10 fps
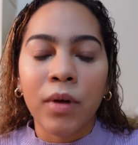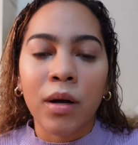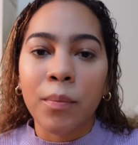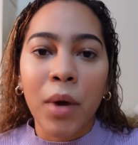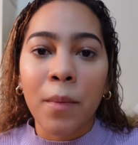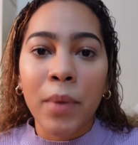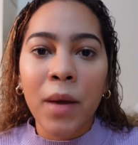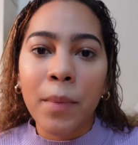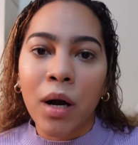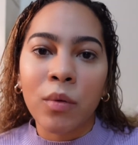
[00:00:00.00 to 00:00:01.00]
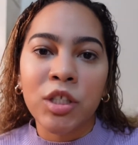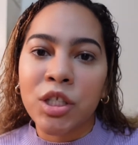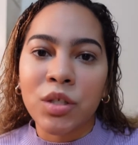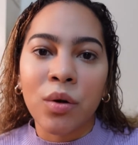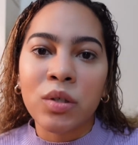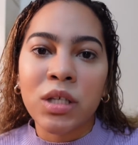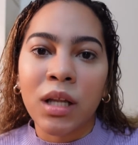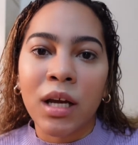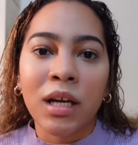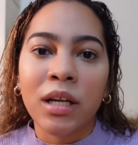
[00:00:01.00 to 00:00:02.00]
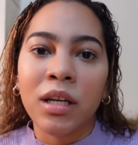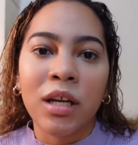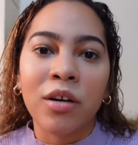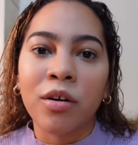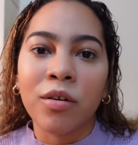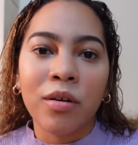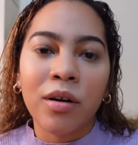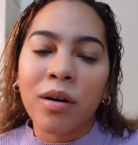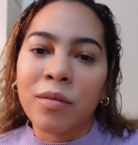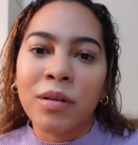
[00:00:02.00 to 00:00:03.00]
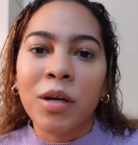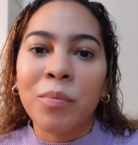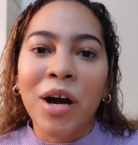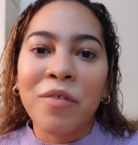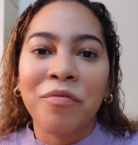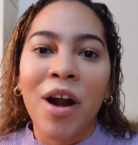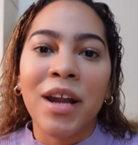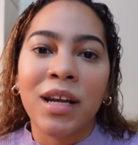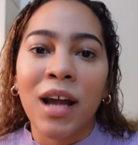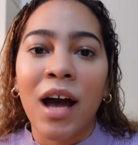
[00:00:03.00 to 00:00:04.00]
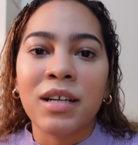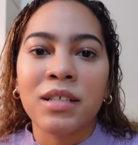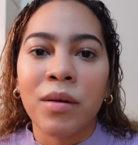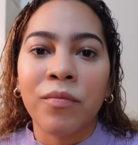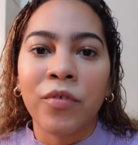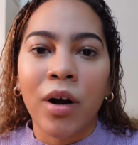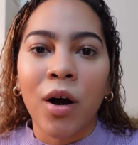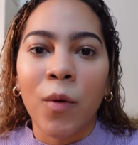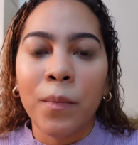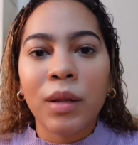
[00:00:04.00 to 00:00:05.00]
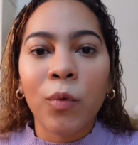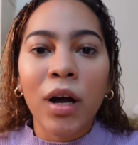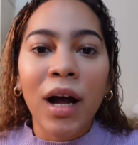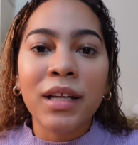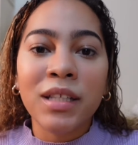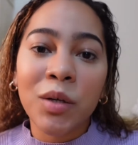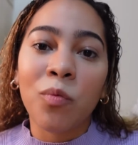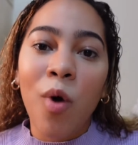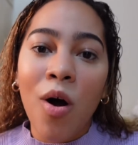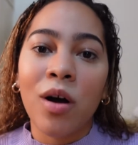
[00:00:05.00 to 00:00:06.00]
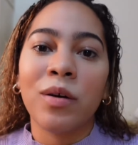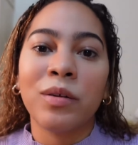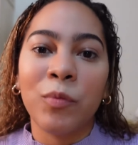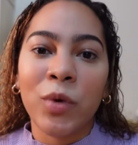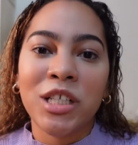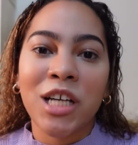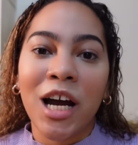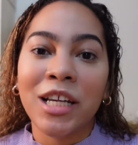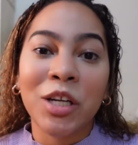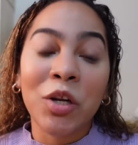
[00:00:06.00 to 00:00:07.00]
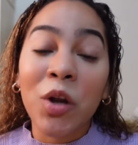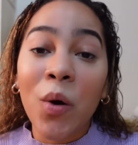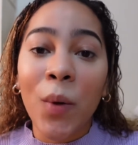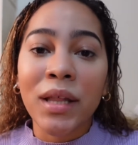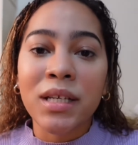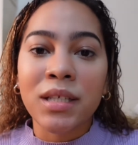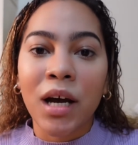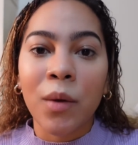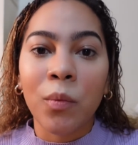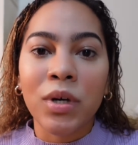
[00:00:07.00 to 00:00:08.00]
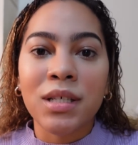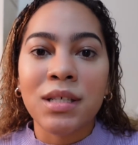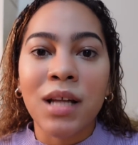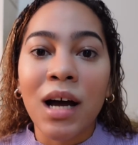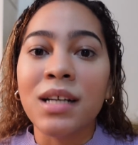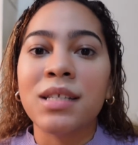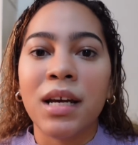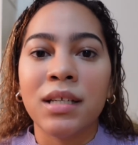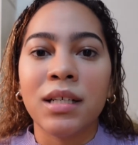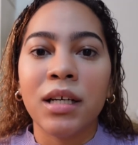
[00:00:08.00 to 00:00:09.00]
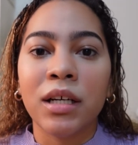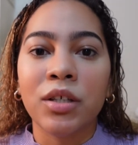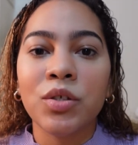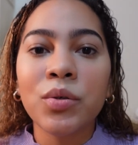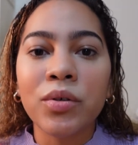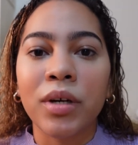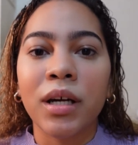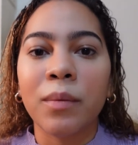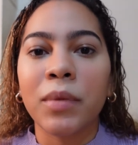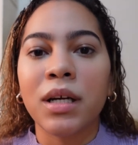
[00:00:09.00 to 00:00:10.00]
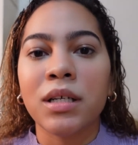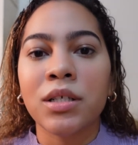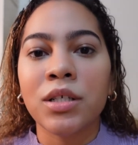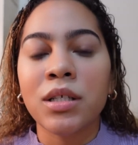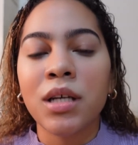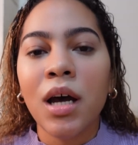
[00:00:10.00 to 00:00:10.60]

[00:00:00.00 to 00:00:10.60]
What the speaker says: a paper, I would just go to like a nearby friend and ask them for help. What I did wrong, which I didn't know at the time, was not attending tutoring, because